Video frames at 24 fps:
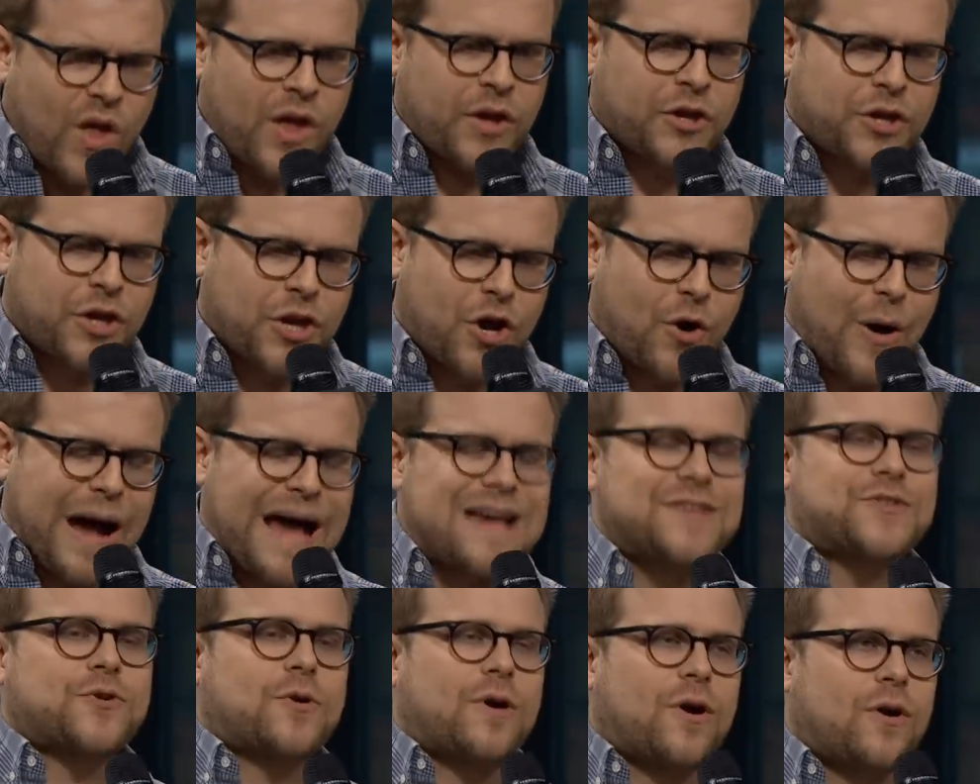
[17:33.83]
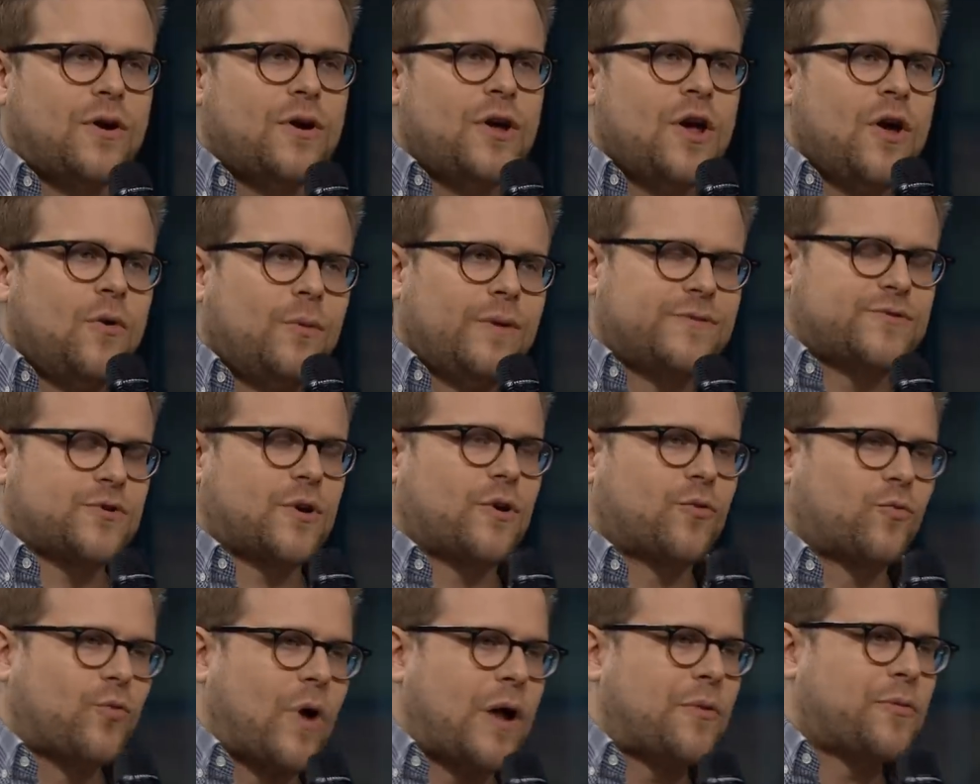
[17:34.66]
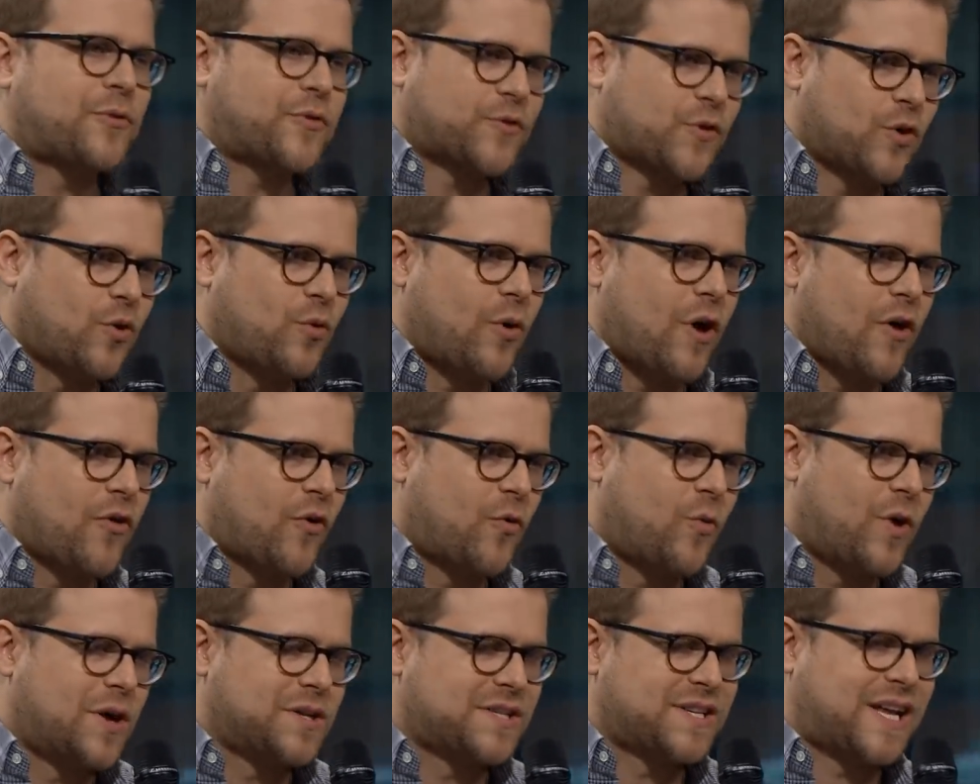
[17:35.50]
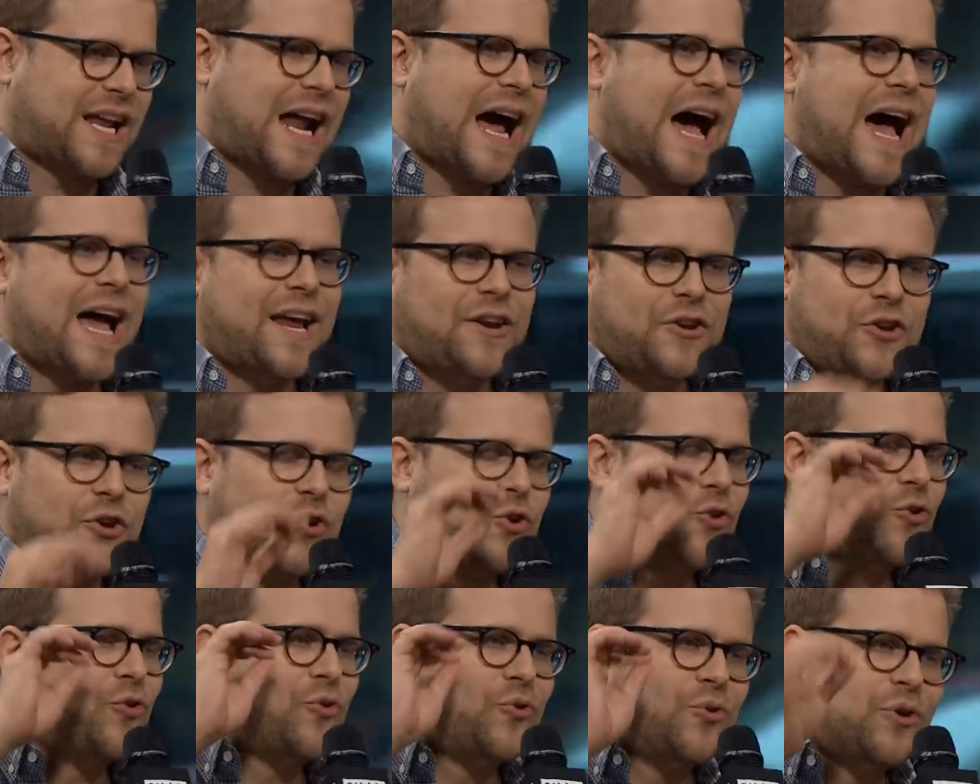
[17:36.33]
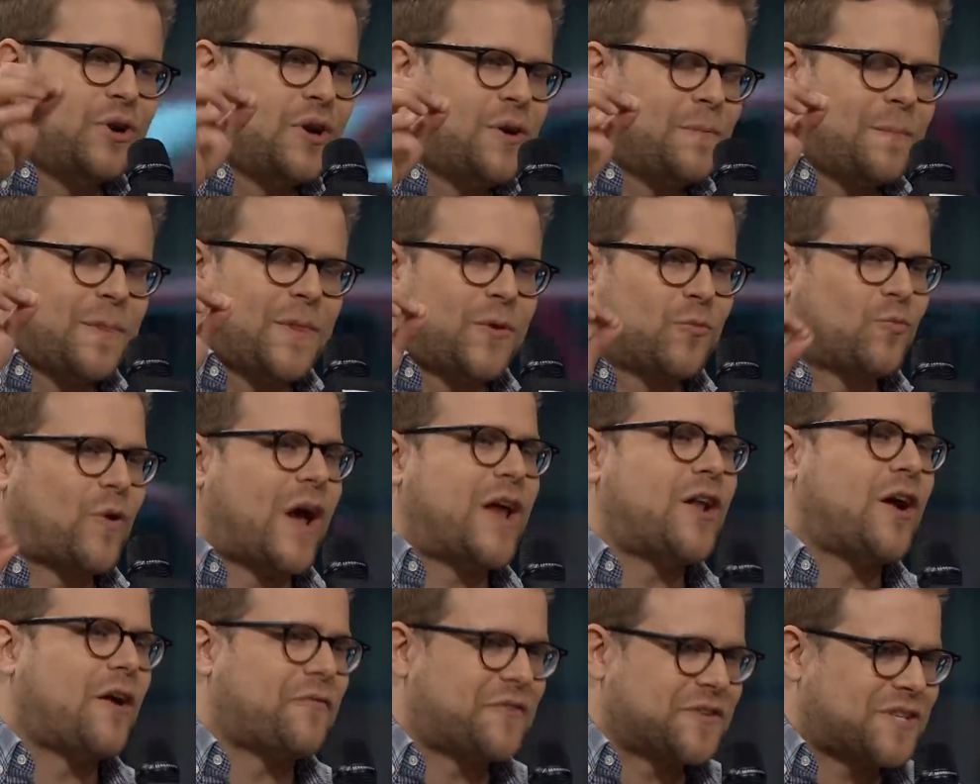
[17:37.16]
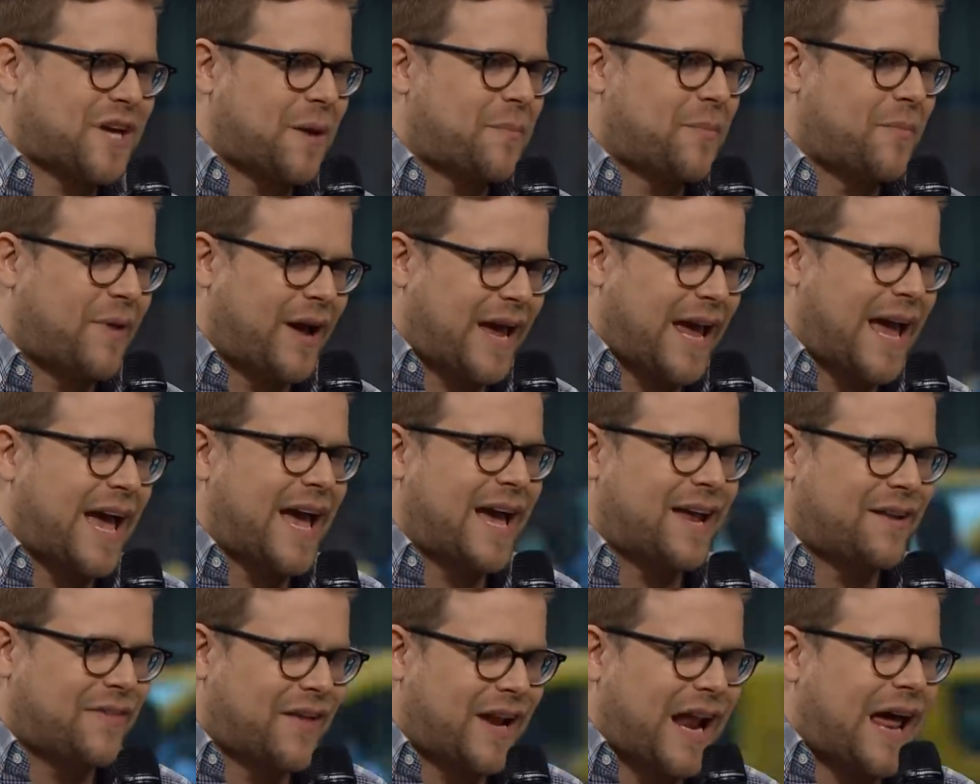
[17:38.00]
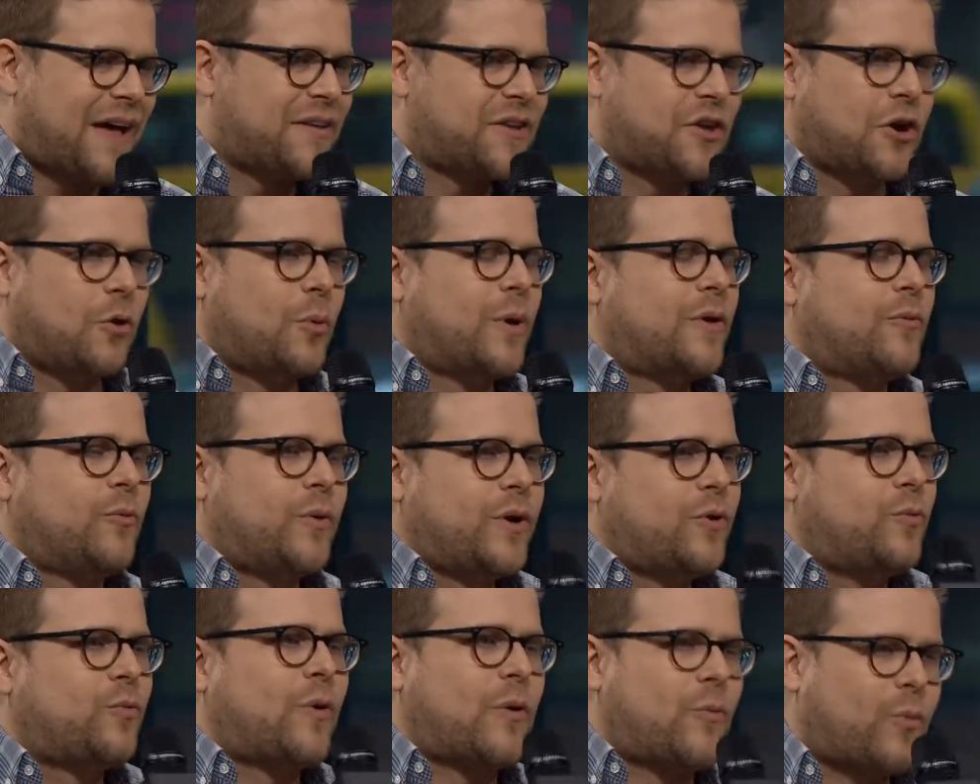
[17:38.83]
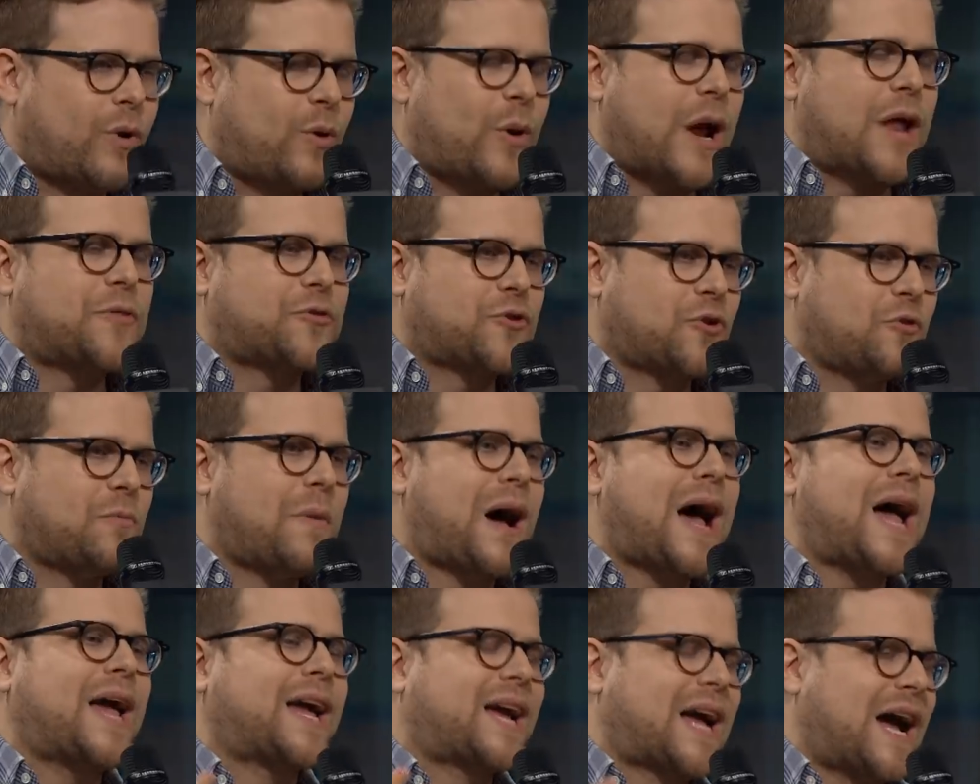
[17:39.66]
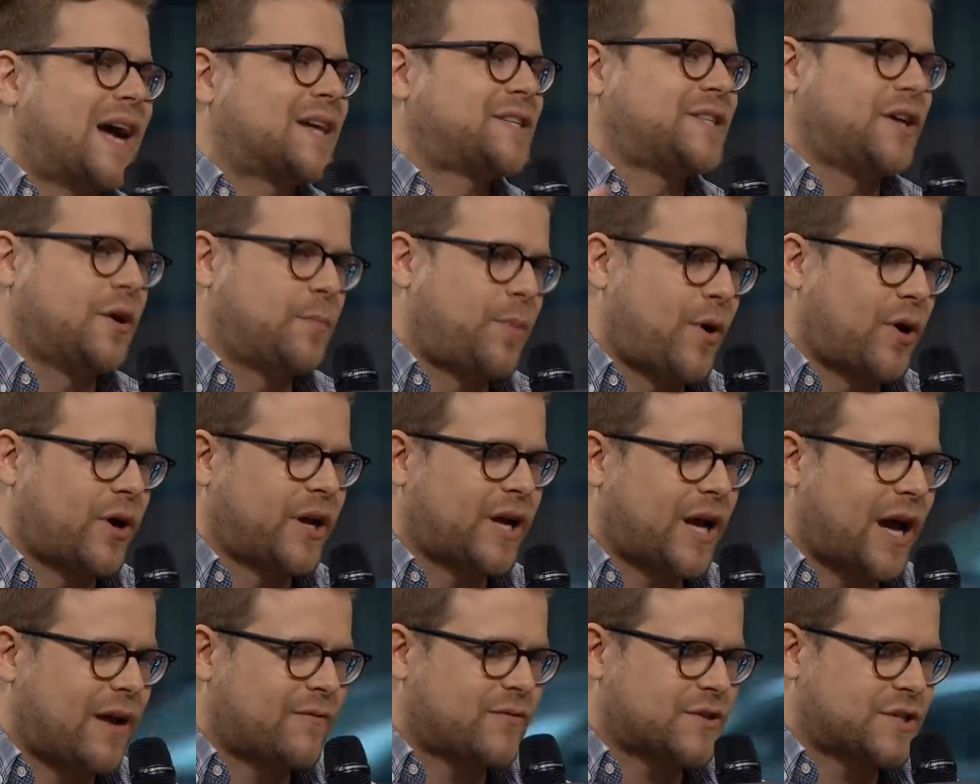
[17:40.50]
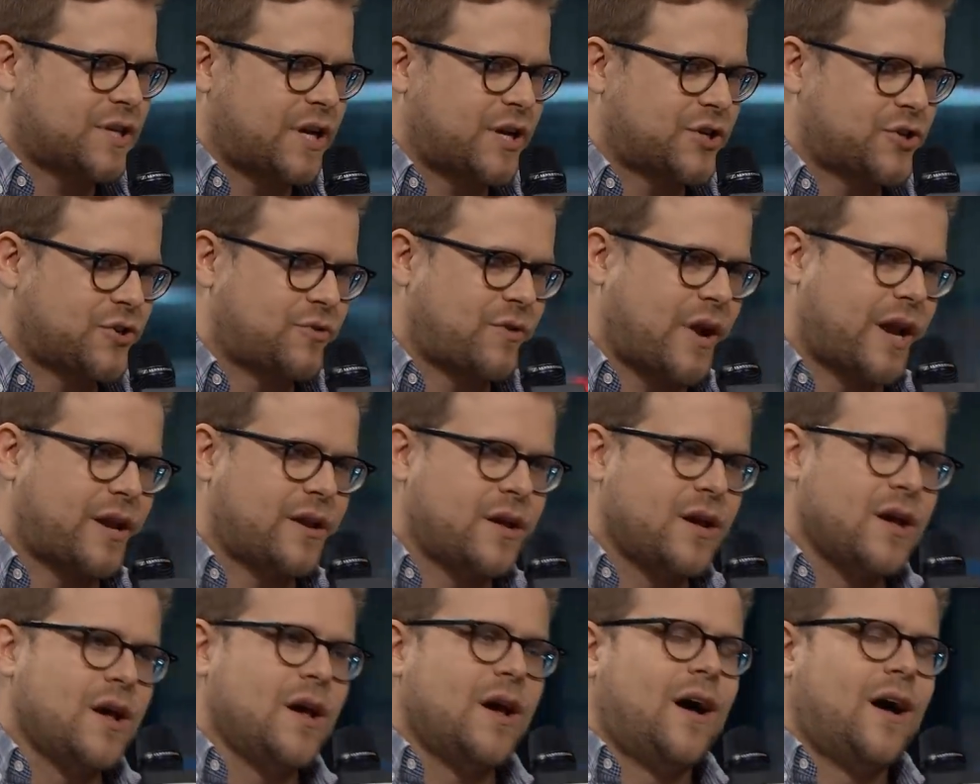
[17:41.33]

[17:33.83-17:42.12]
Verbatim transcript: you know, I sort of, we've sort of run through all the ones that I knew right off the top of my head that, I, you know, we, we we ran through my cocktail party conversation, right?